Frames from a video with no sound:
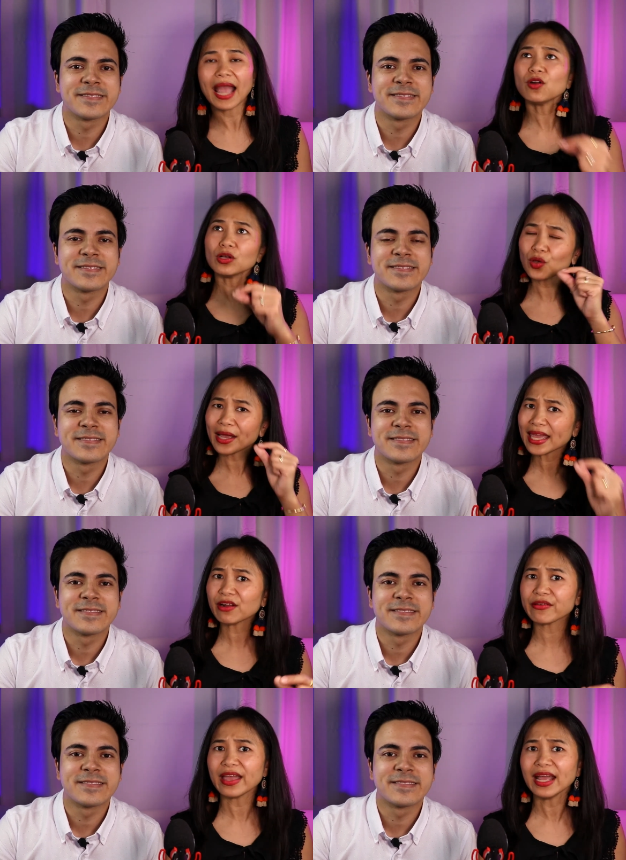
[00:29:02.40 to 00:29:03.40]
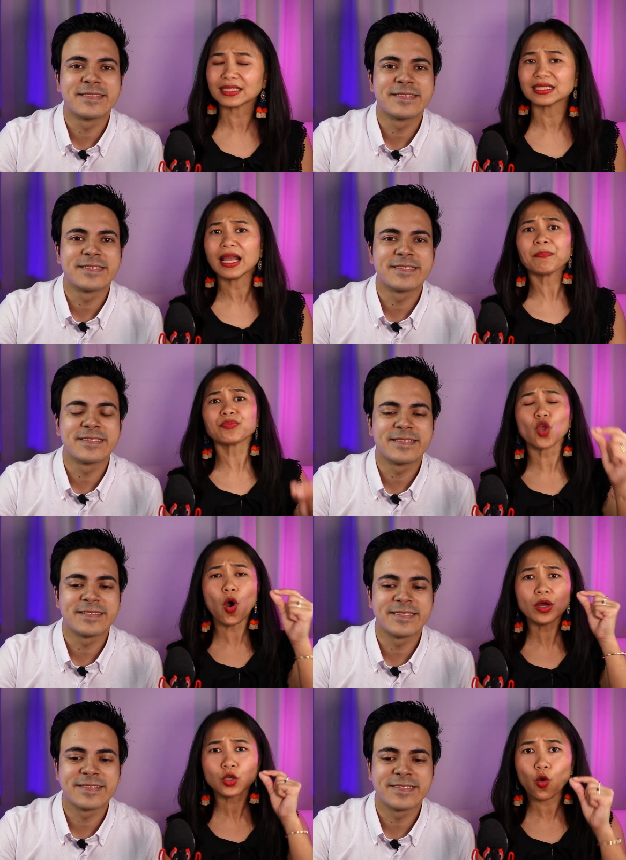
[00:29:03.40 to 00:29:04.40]
Speaker 1: And also hear this.
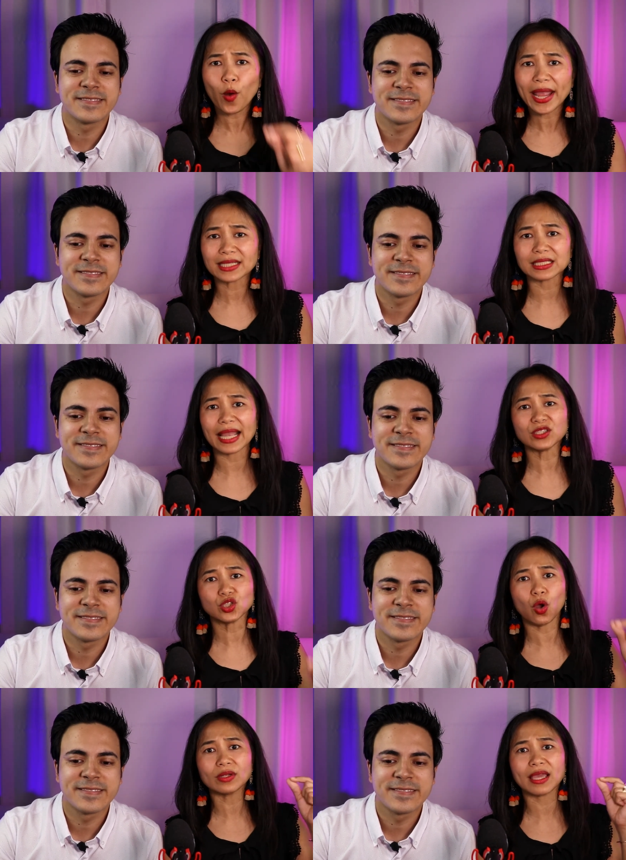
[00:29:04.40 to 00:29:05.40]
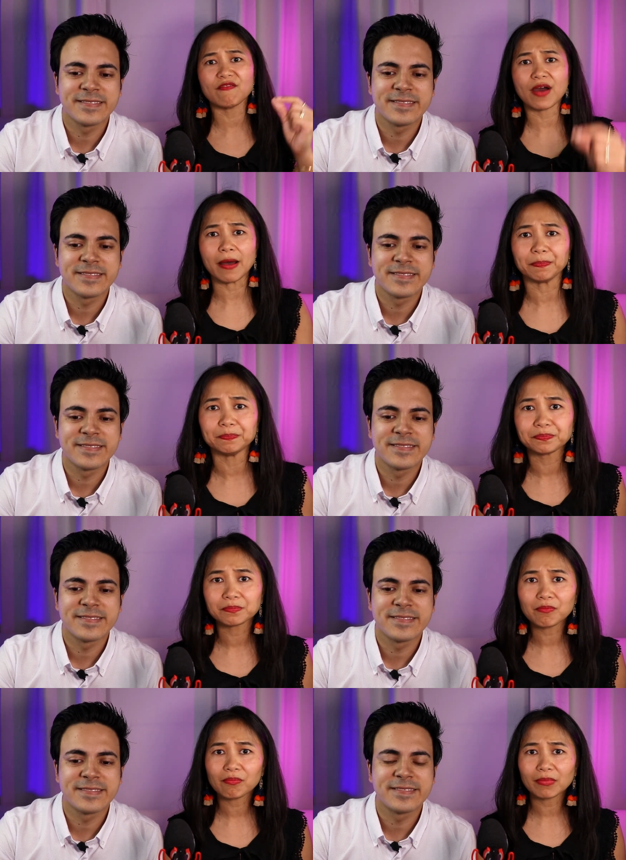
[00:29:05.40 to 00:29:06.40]
Don't quit and don't give up.
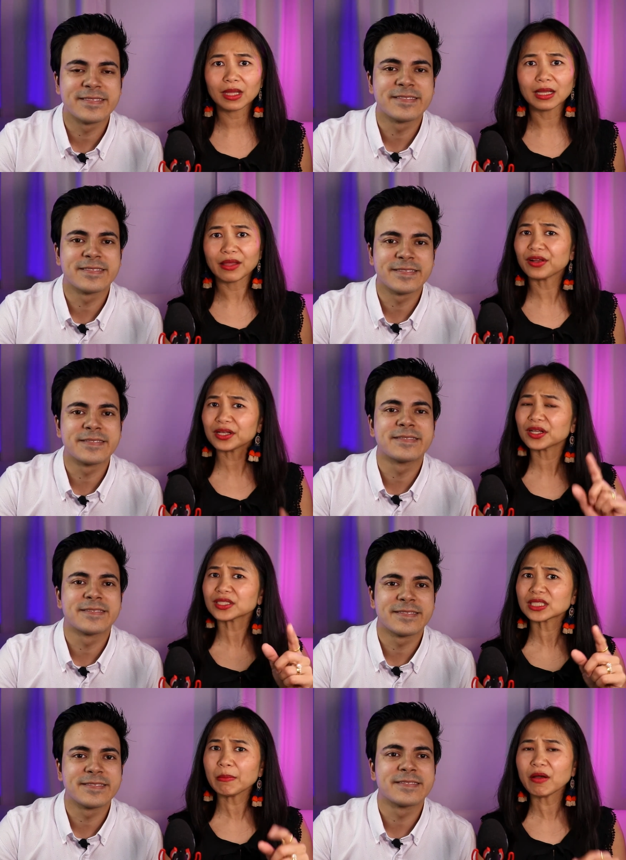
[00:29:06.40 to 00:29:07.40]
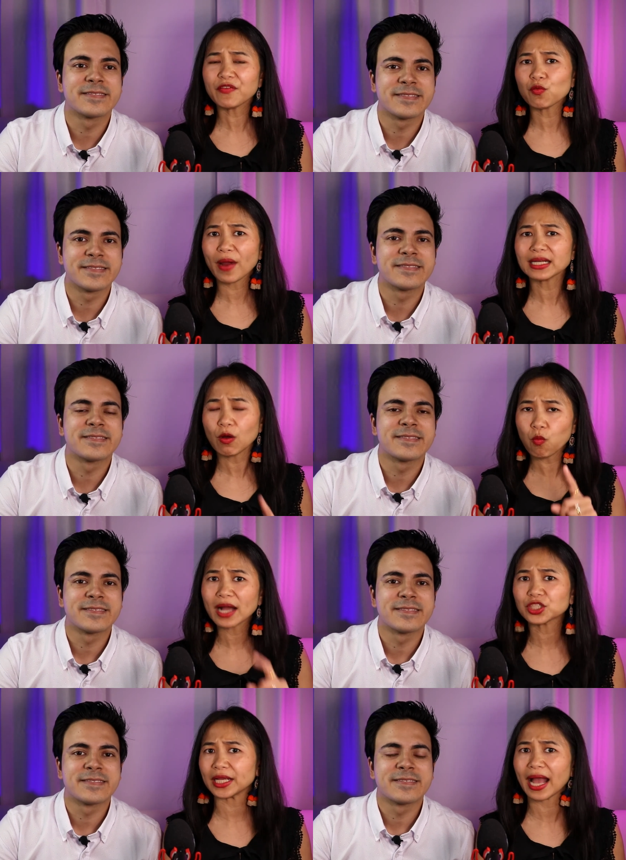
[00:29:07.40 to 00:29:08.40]
There, there's some of you right now
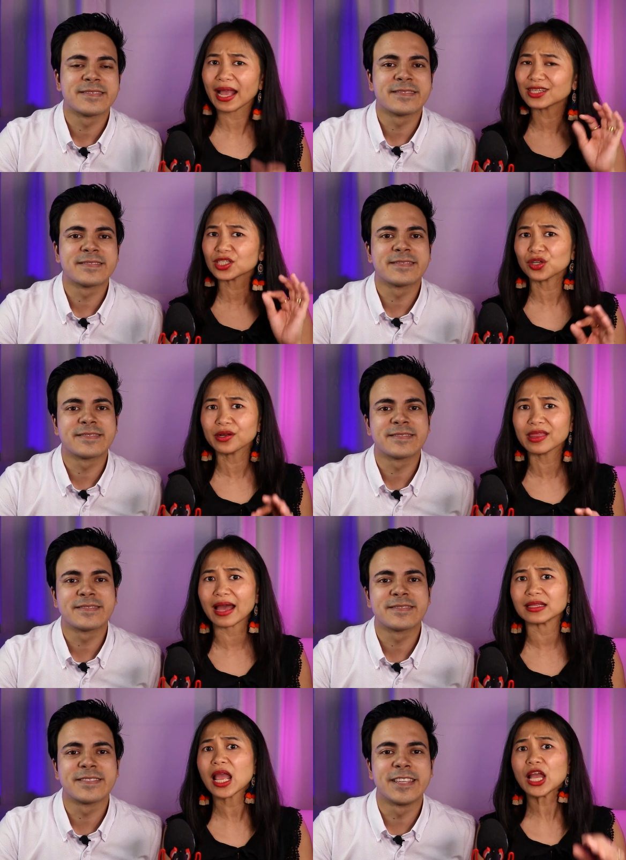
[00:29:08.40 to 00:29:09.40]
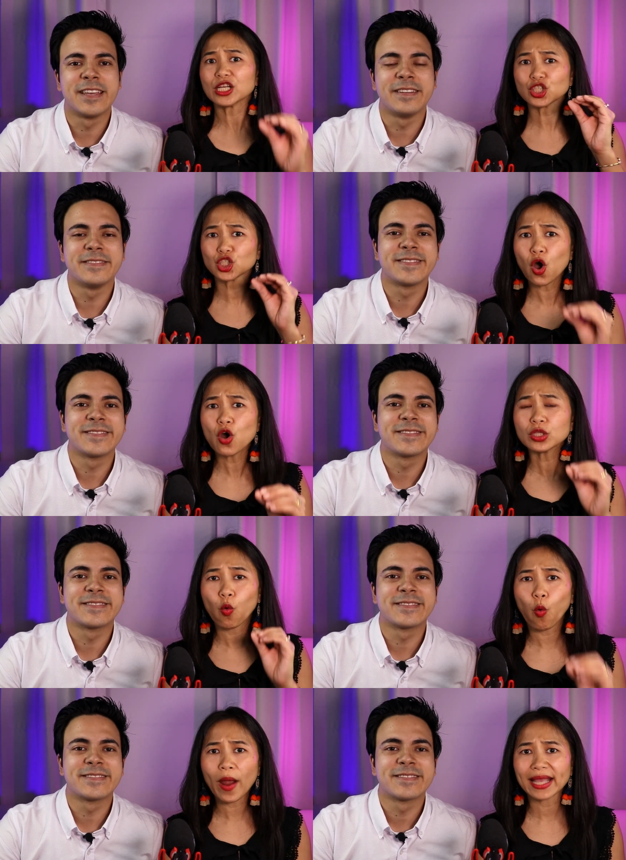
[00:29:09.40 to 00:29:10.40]
watching. I, I just heard that. Yeah. Don't
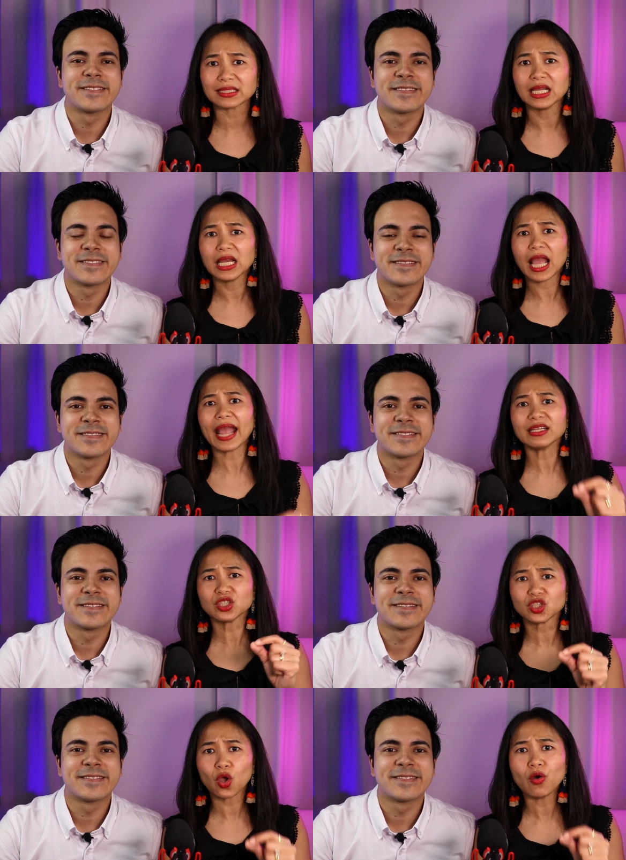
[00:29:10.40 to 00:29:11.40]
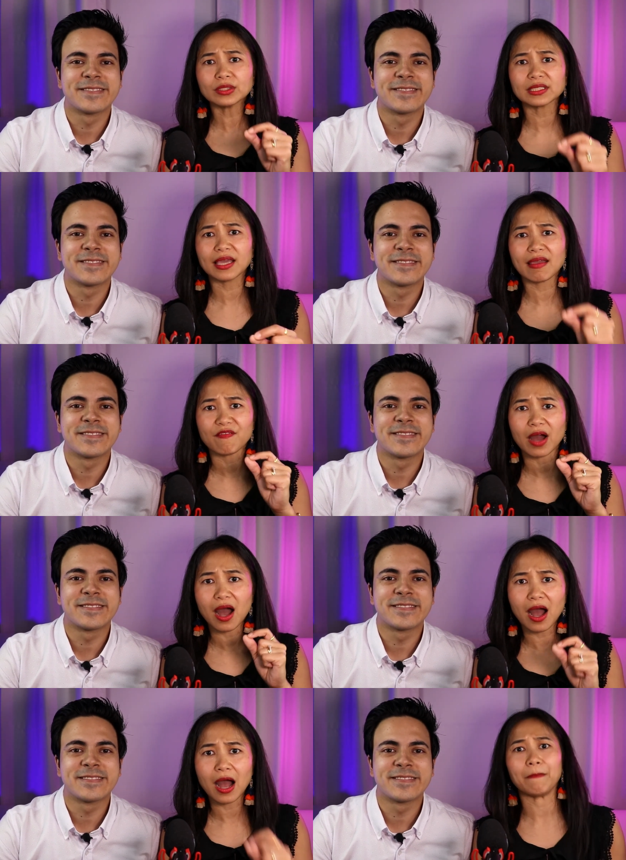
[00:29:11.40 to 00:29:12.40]
quit and don't give
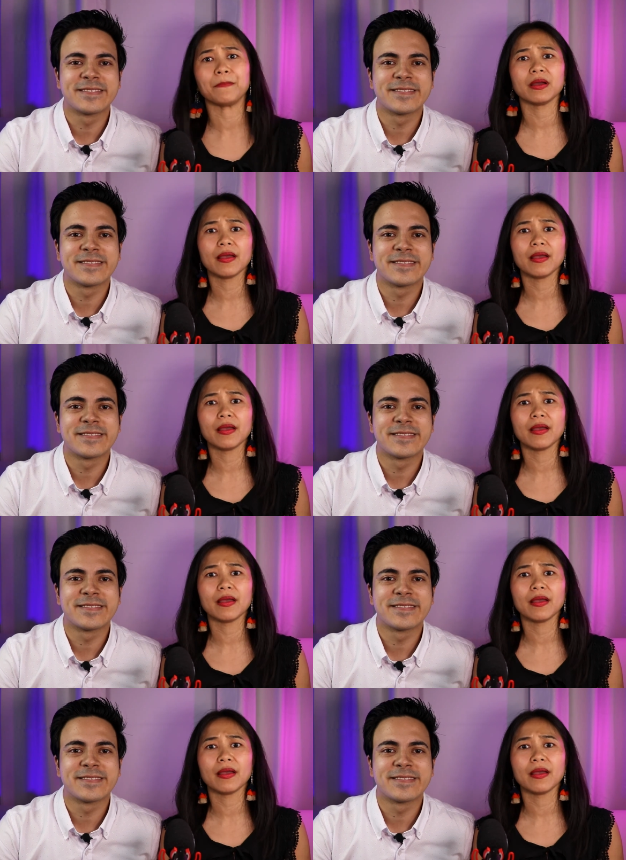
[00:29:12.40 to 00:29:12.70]
up.